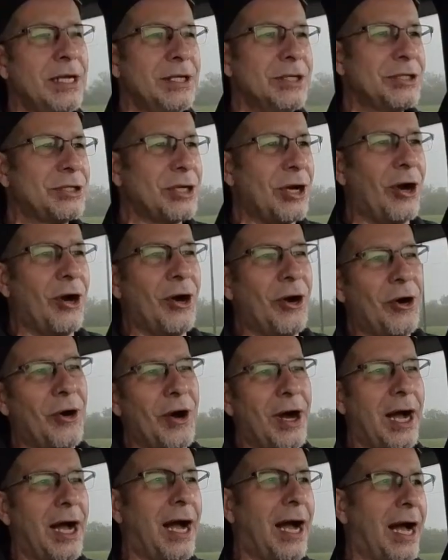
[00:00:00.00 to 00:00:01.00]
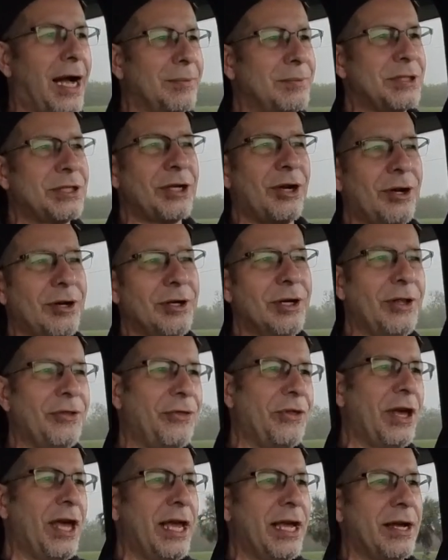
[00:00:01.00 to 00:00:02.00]
So I'm starting to
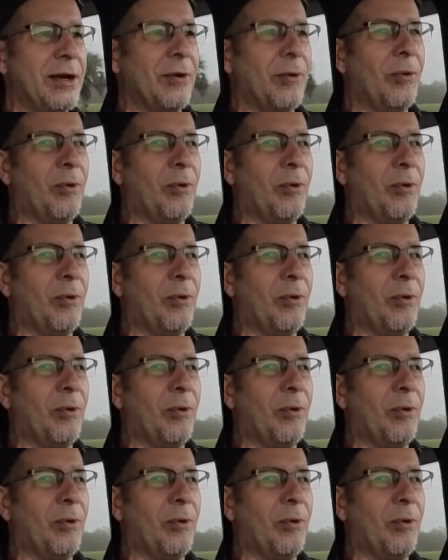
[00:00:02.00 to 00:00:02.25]
think,